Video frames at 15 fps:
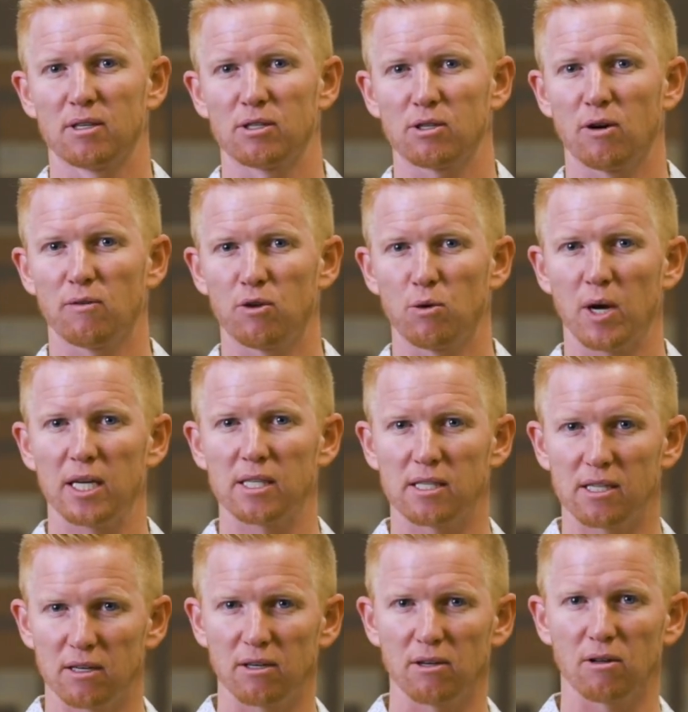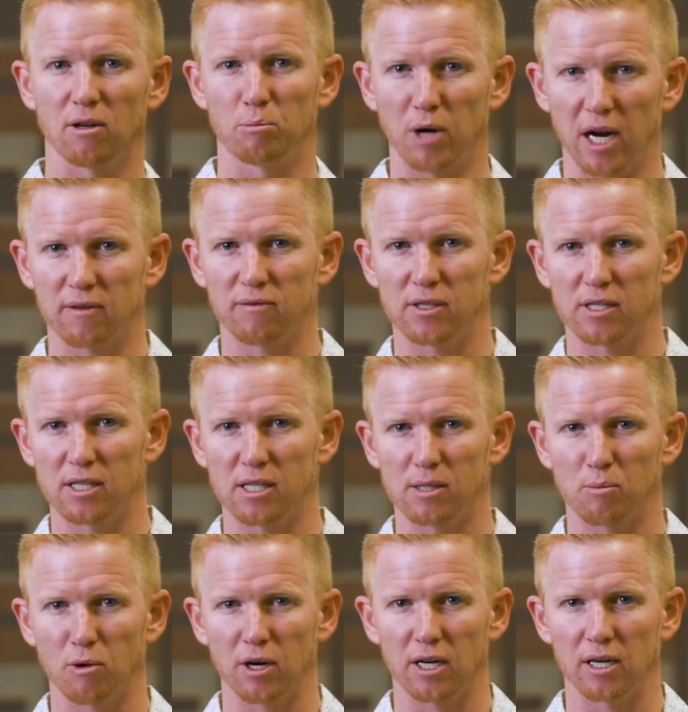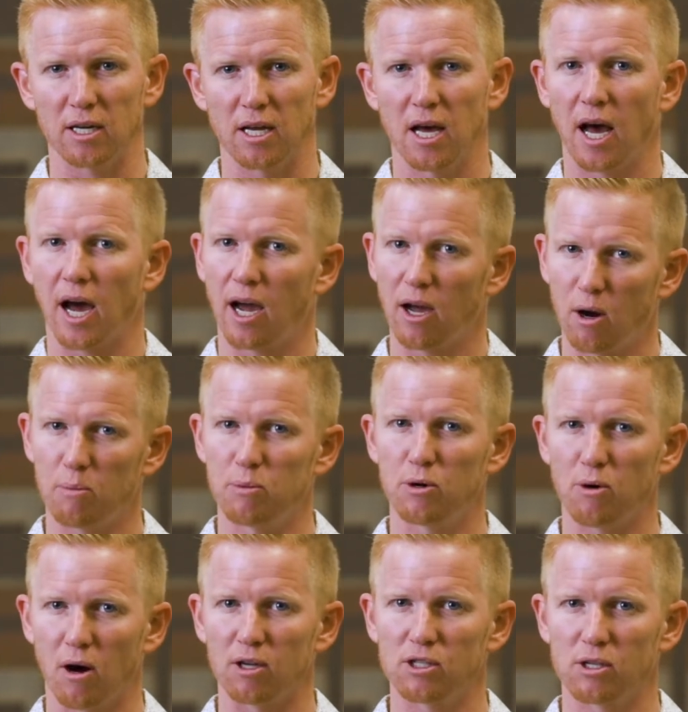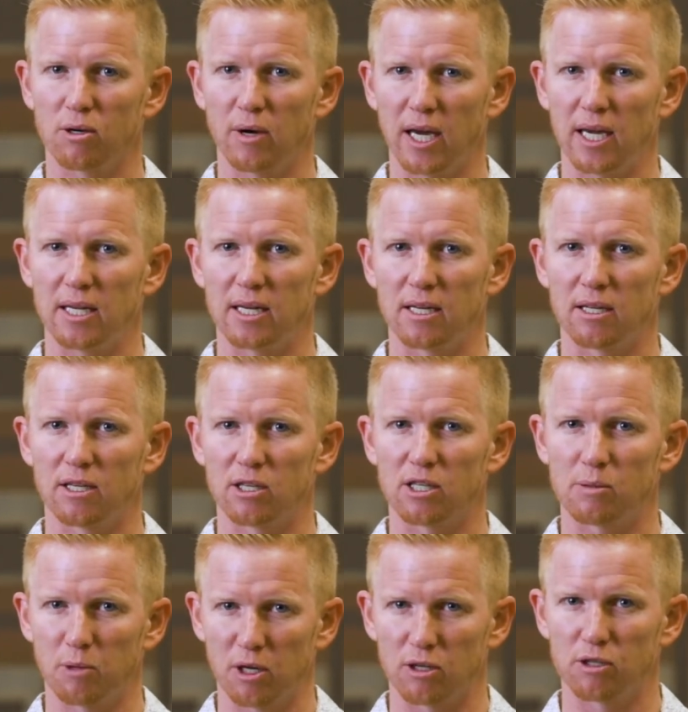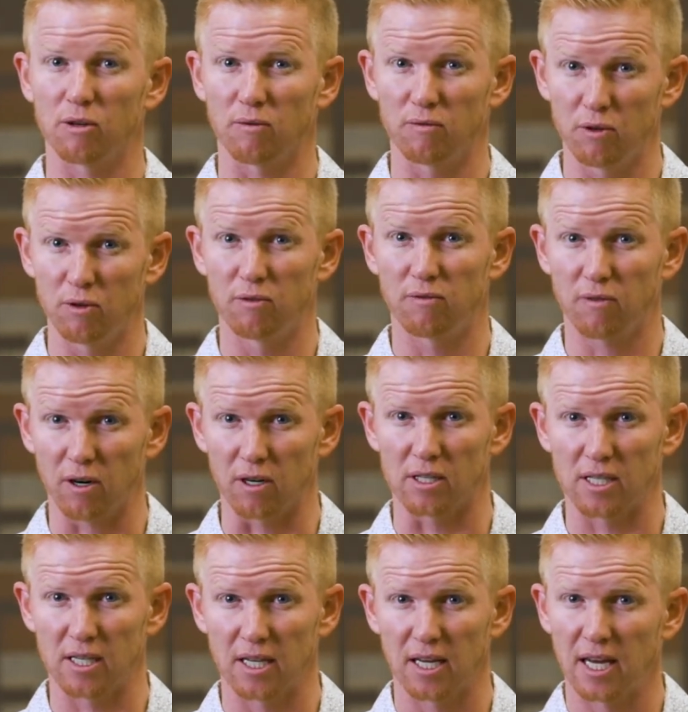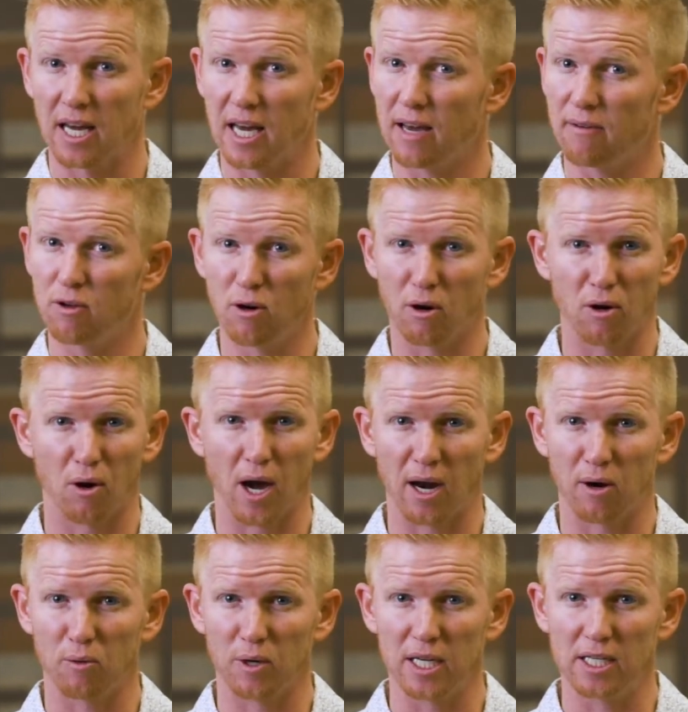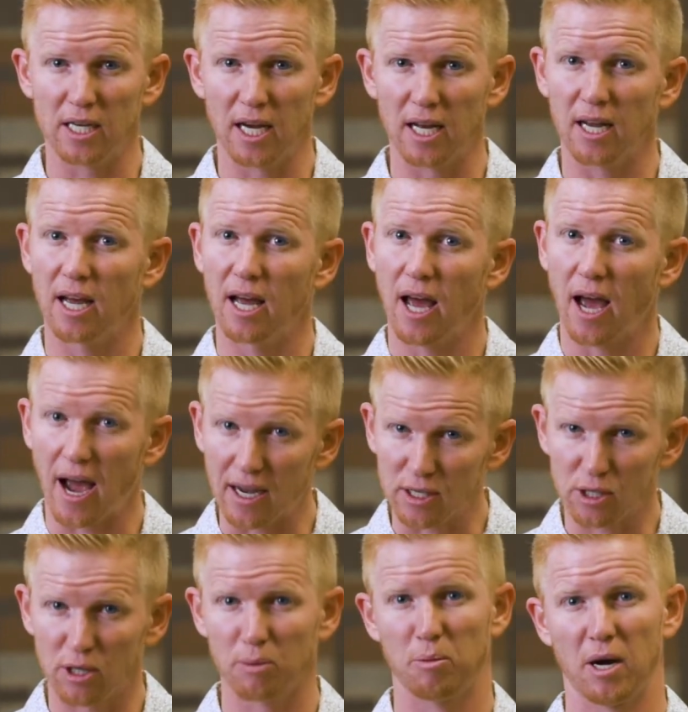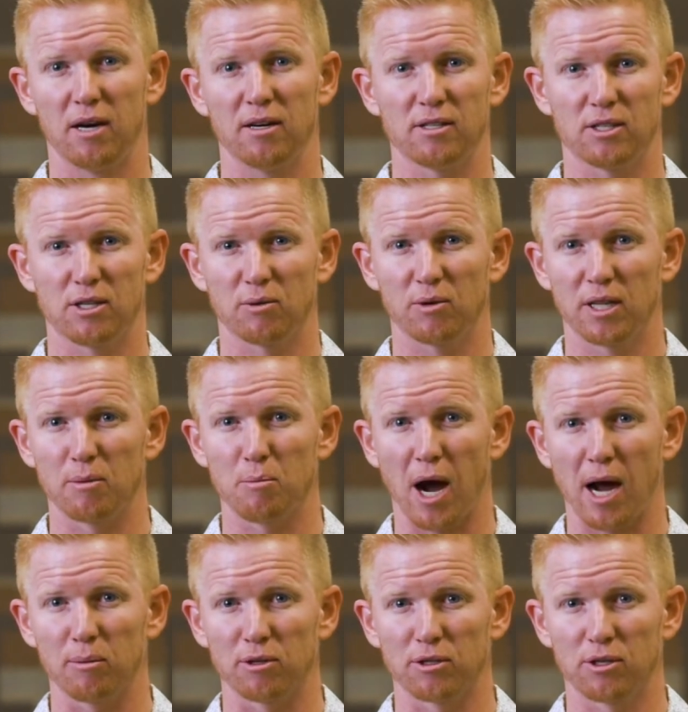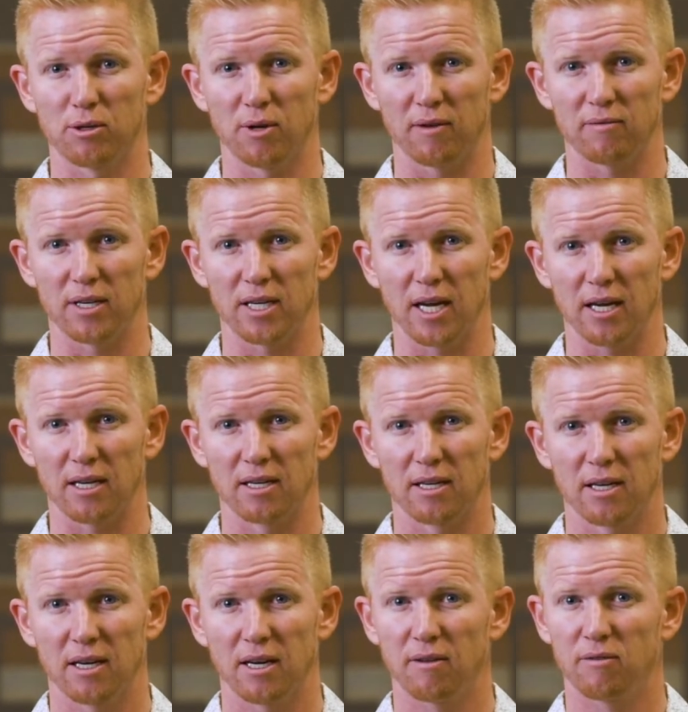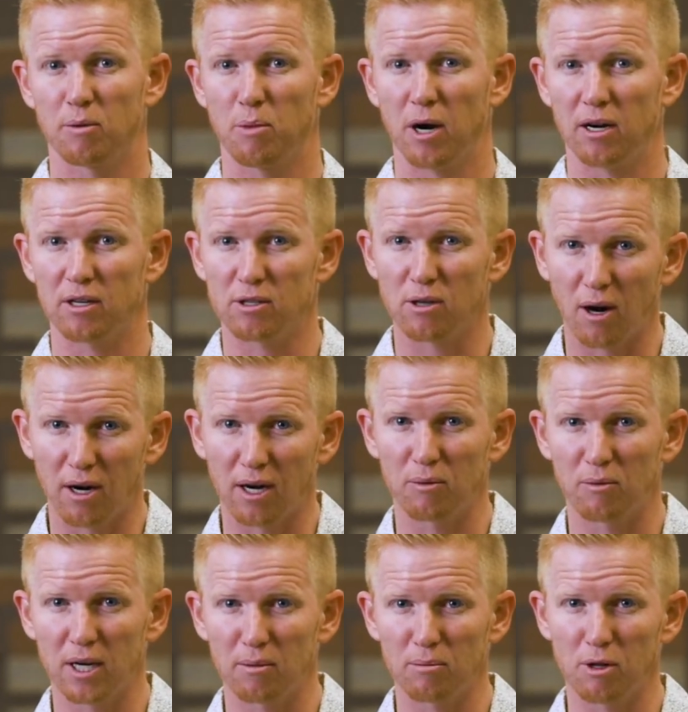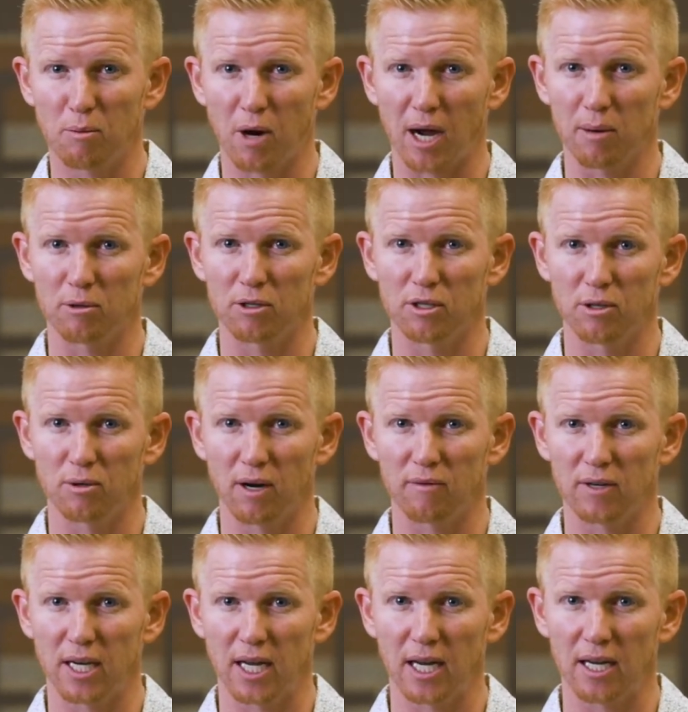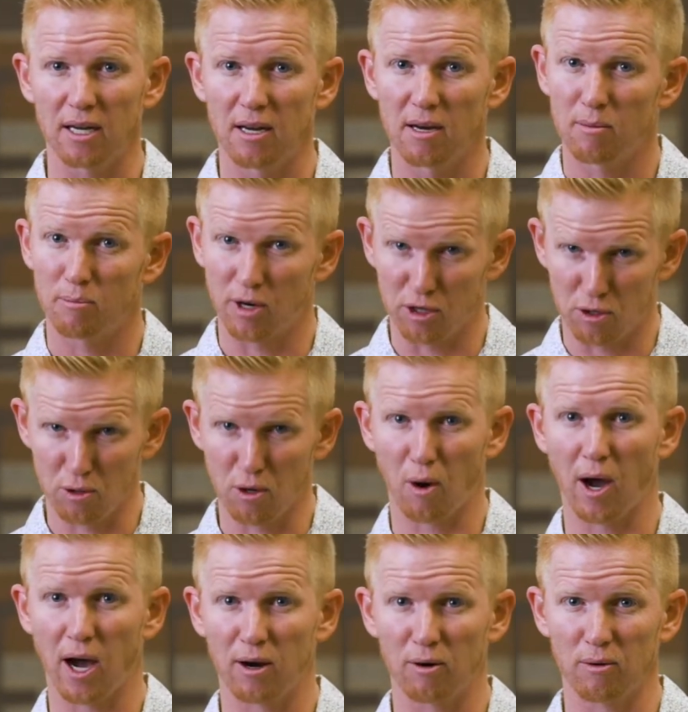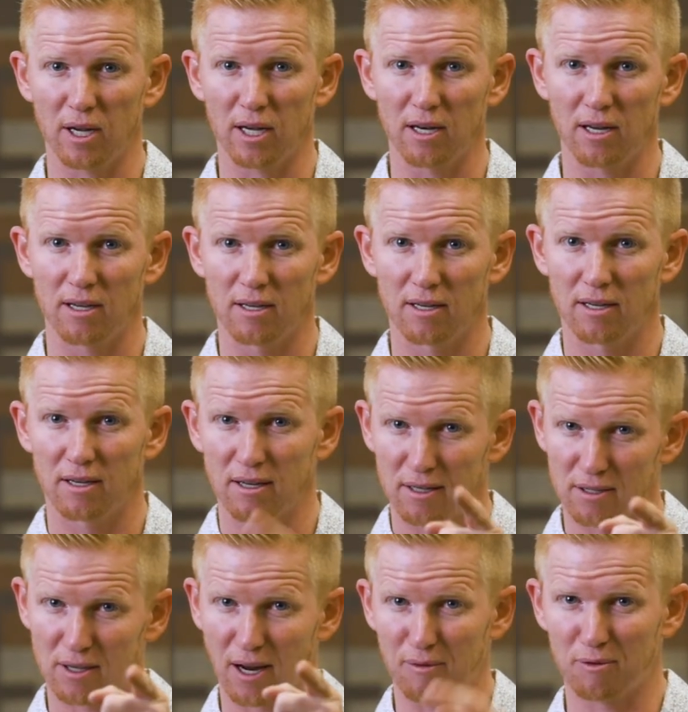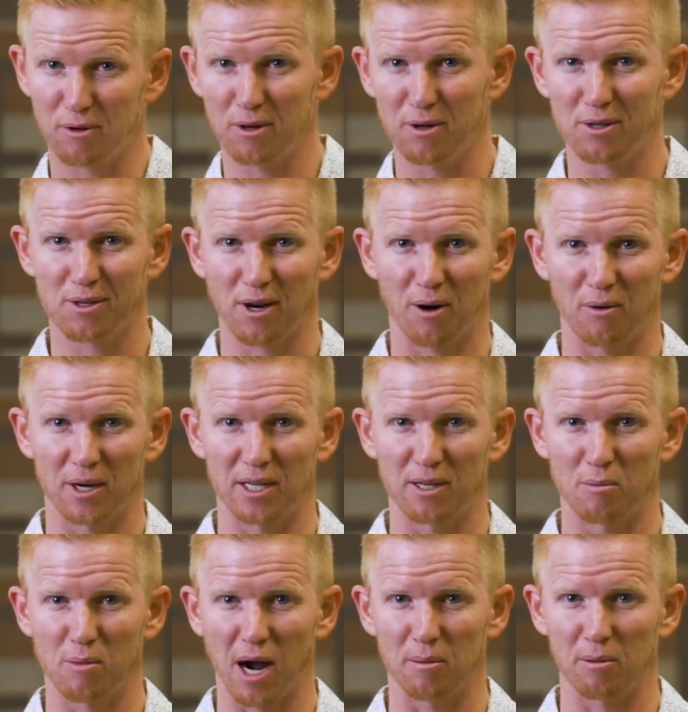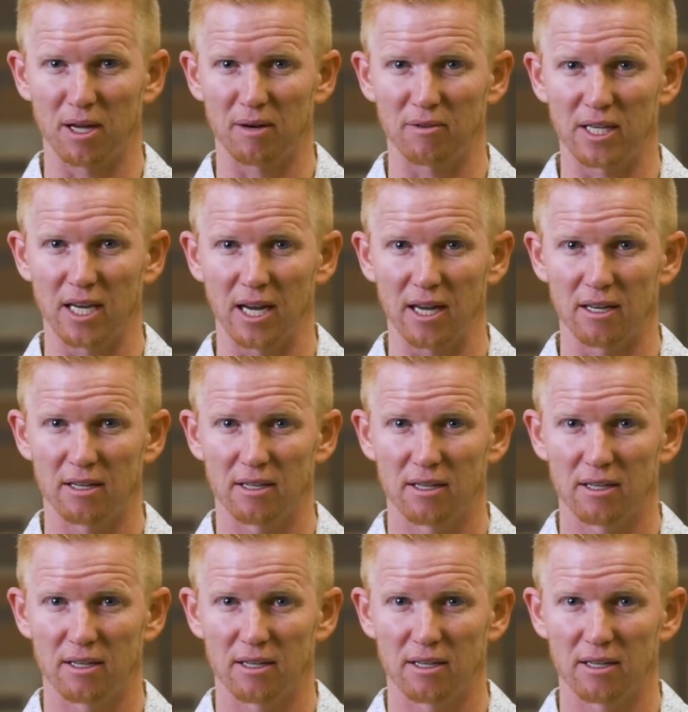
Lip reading: So if you ate cereal or breakfast this morning, I hope you also ate your spiritual food first. If you don't know how to read yet, ask your parents to read the Bible to you every day. If your parents are already reading the Bible to you every day, but you know how to read, it's time for you to start reading your Bible every day.